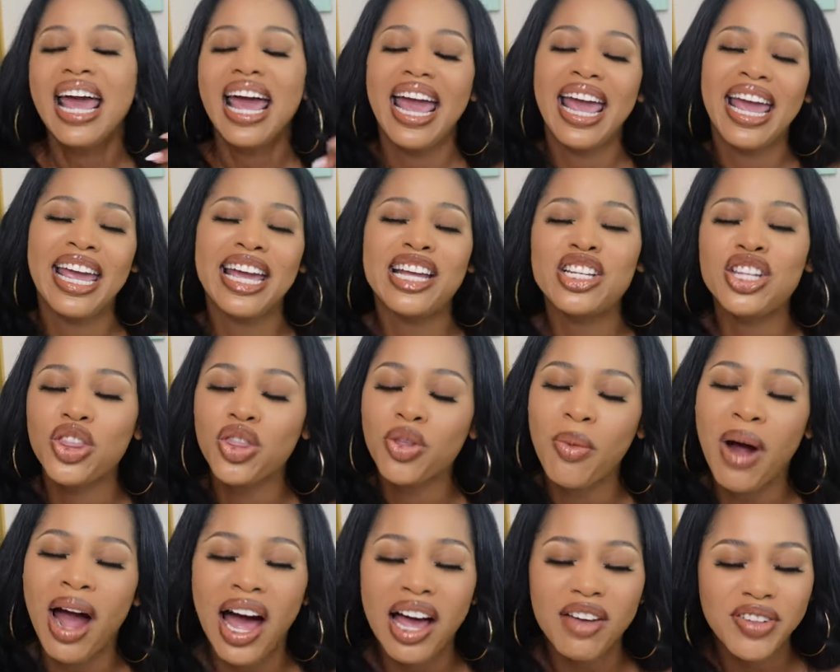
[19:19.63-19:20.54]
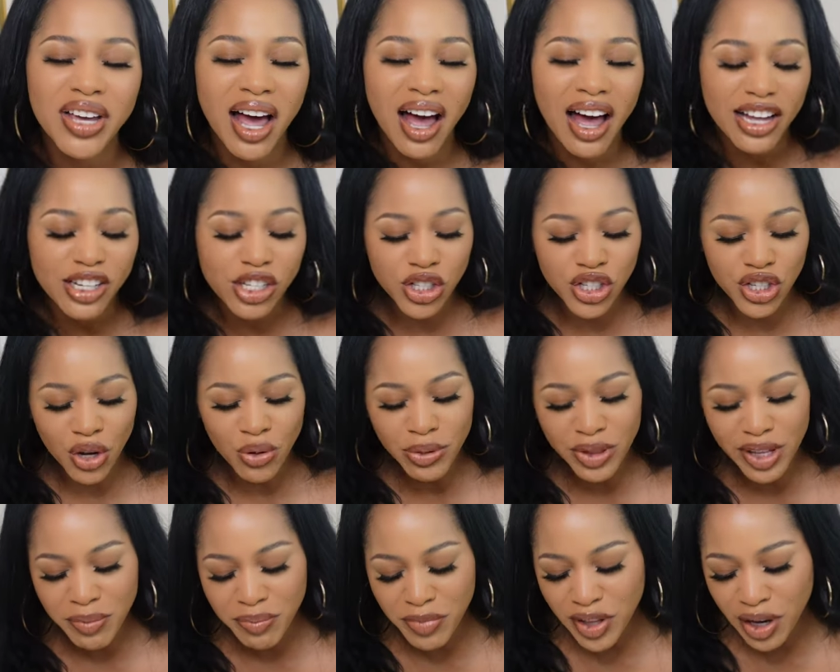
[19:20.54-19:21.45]
and thrive, God. Show
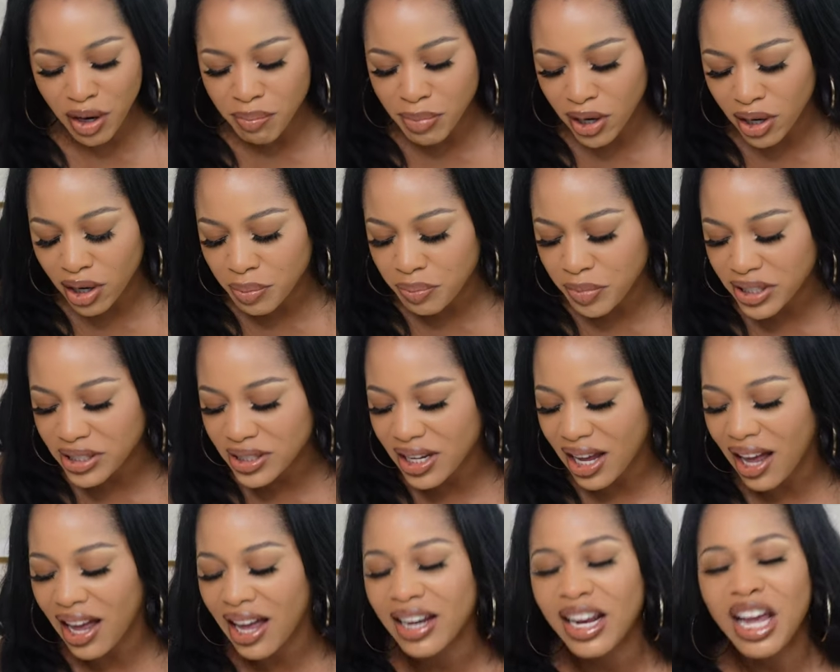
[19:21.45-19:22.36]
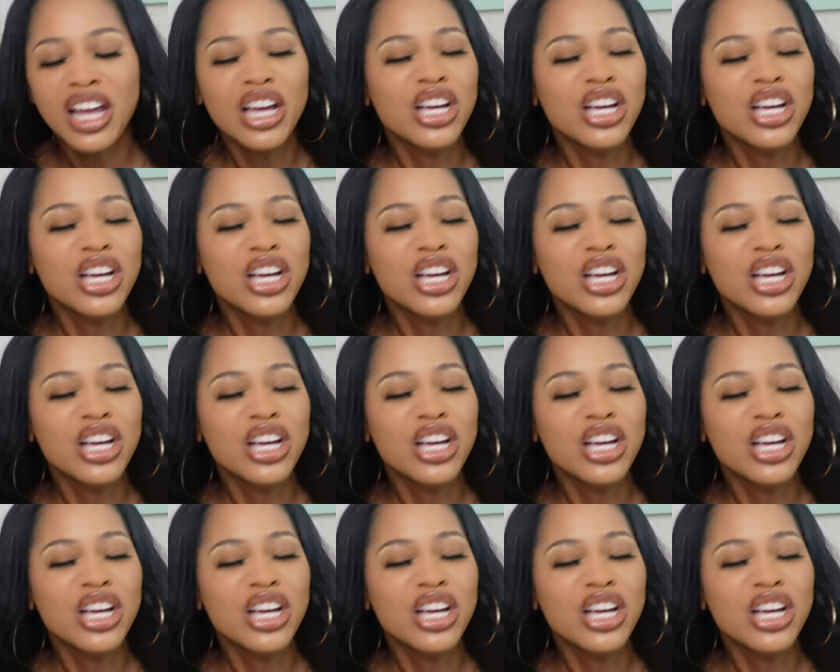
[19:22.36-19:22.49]
them their purpose, God.